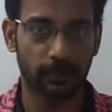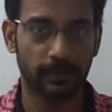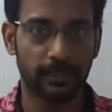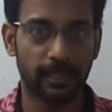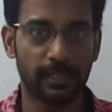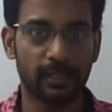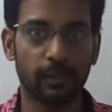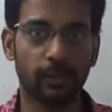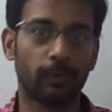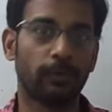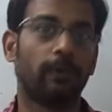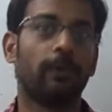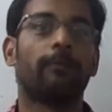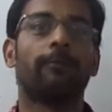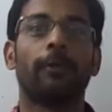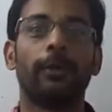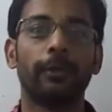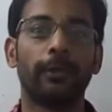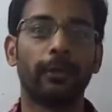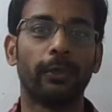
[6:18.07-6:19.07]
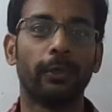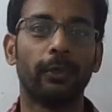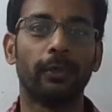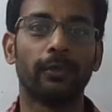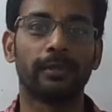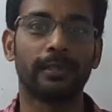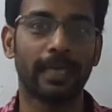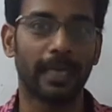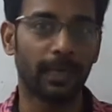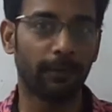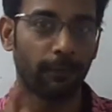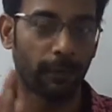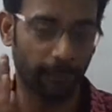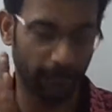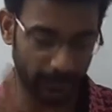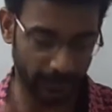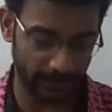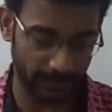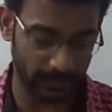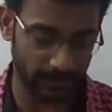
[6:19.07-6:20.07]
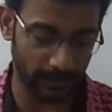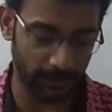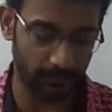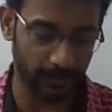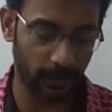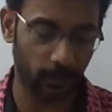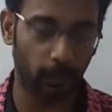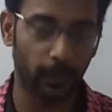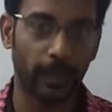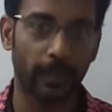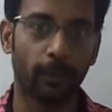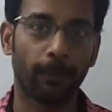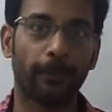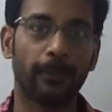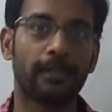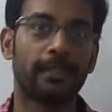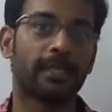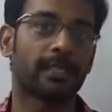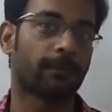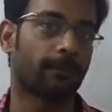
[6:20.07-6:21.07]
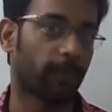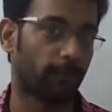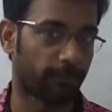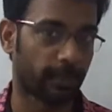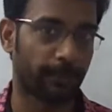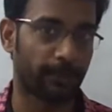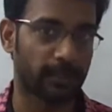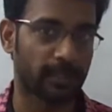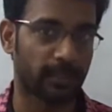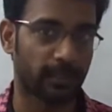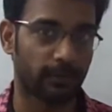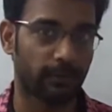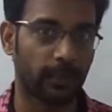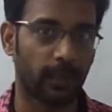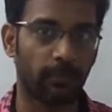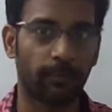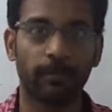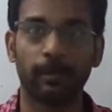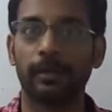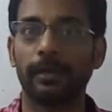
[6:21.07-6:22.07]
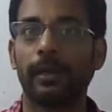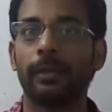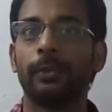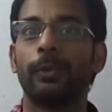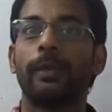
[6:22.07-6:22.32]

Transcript: Just for you to know, scientific market is something where you put just 50% of the effort,